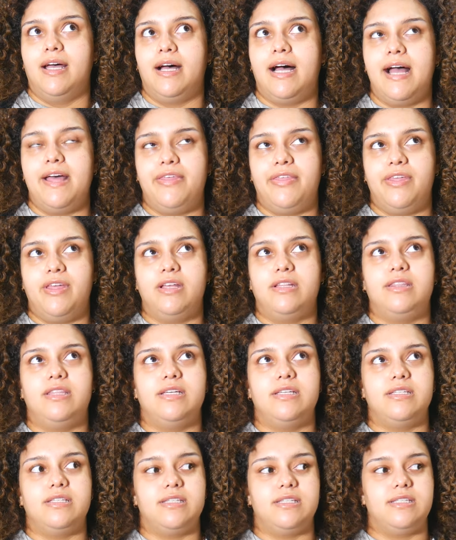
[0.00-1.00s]
I think
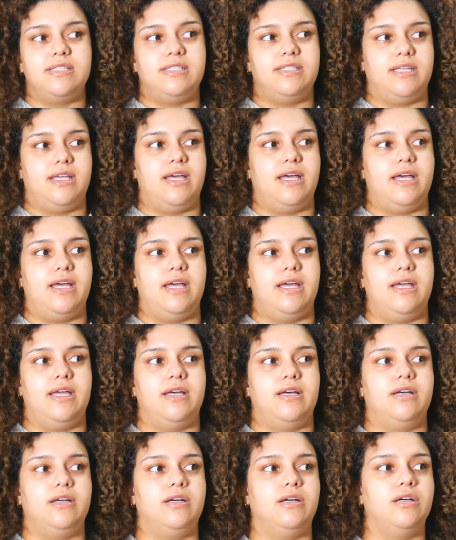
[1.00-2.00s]
this is day
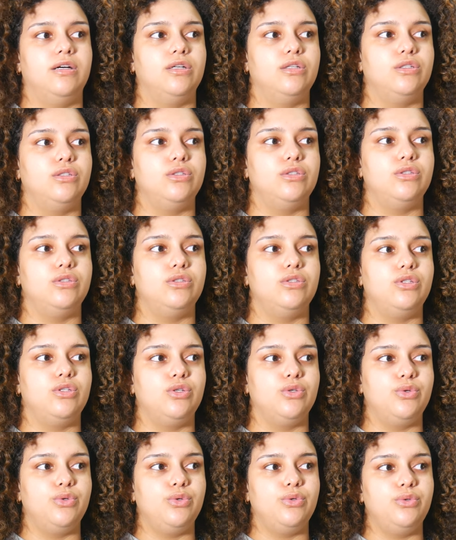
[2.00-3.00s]

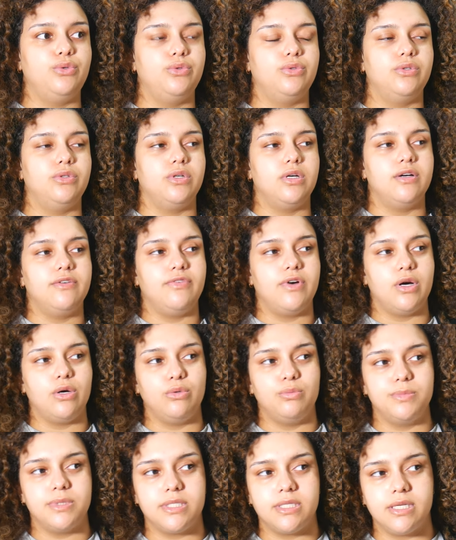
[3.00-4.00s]
2 of
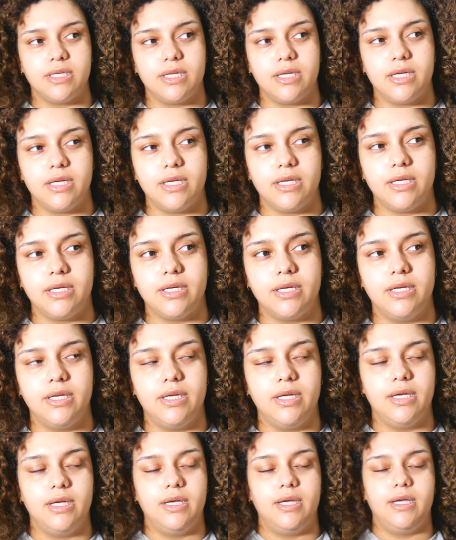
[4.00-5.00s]
homesteading.
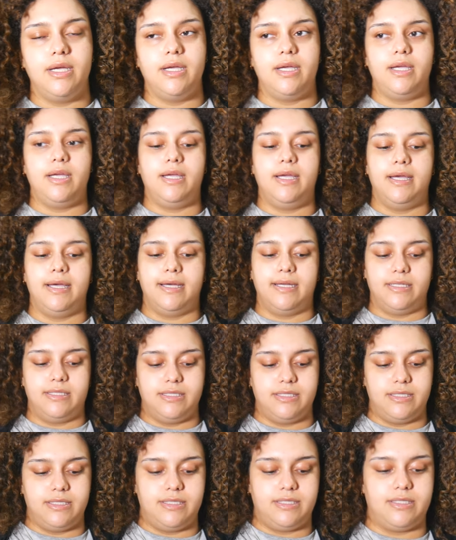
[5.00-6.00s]

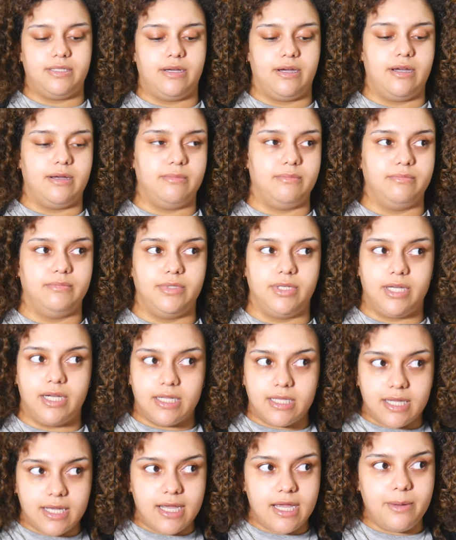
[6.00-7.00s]
And sorry, I'm looking at
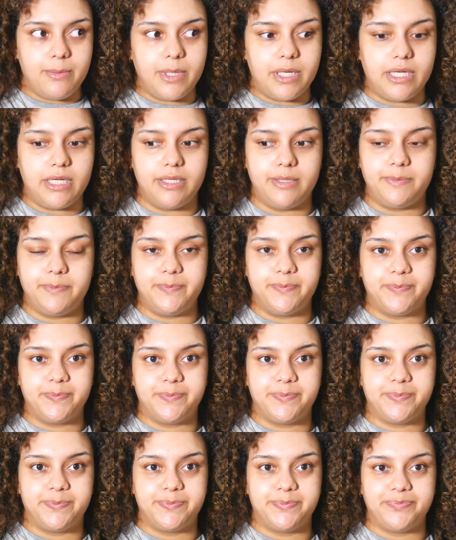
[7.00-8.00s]
that camera.
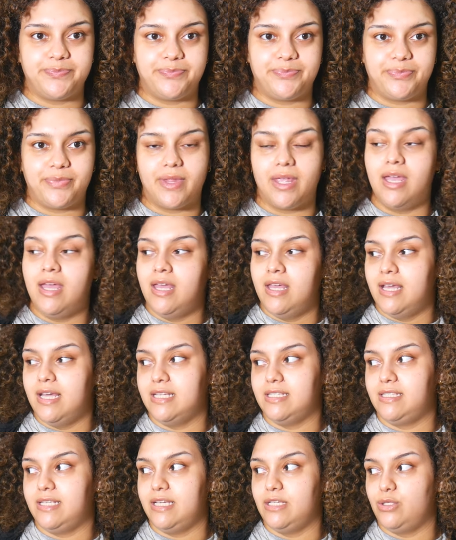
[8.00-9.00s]

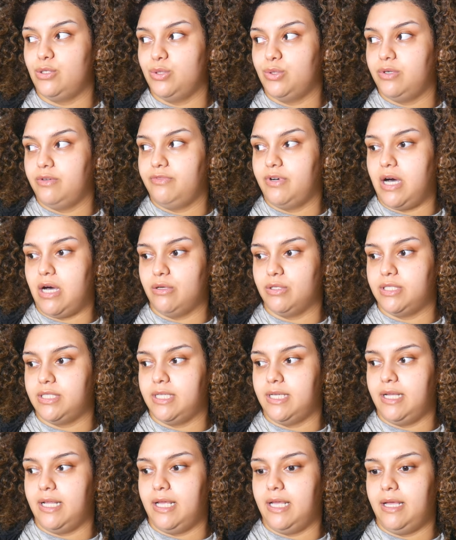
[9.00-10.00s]
It's day 2 of house
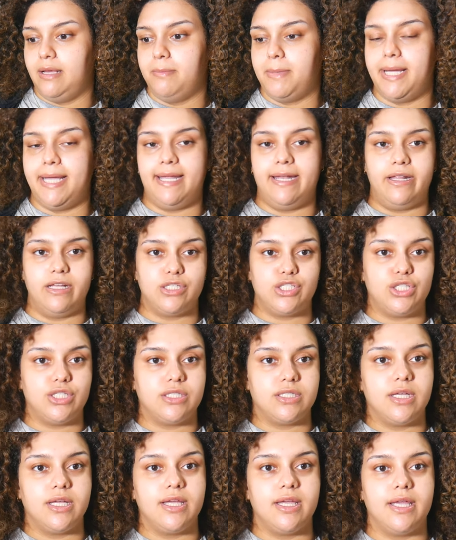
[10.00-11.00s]
sitting. My ADHD is
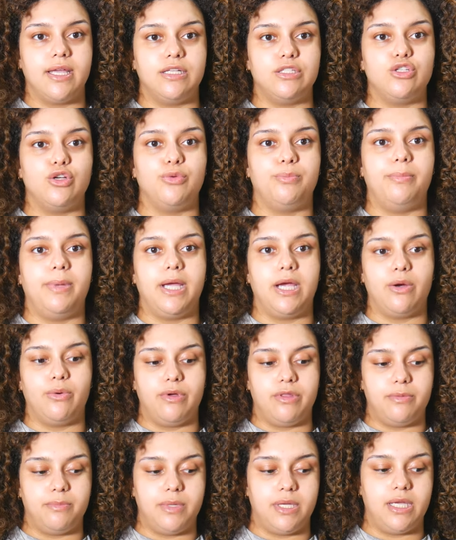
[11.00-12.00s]
kicking in, so bear
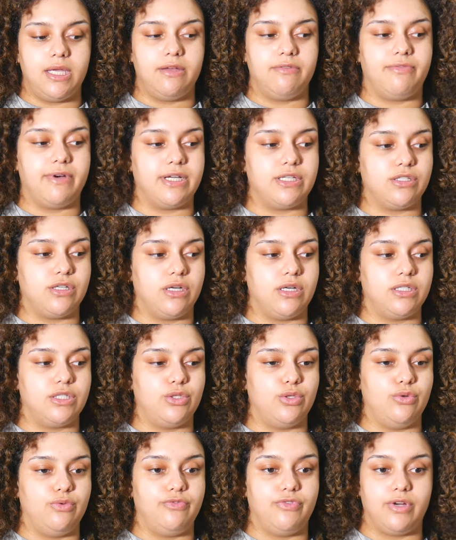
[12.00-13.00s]
with me if I start
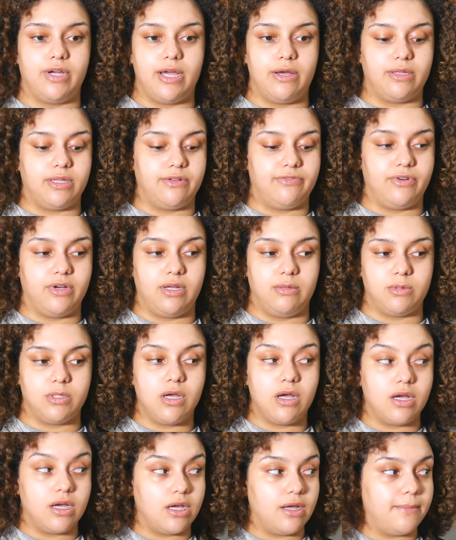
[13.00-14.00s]
to forget what the fuck I'm
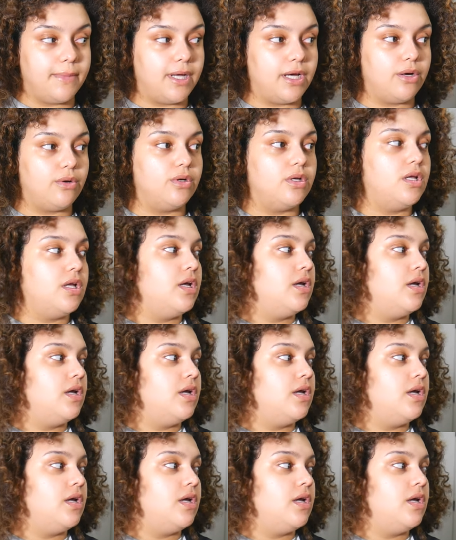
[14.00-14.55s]
talking about.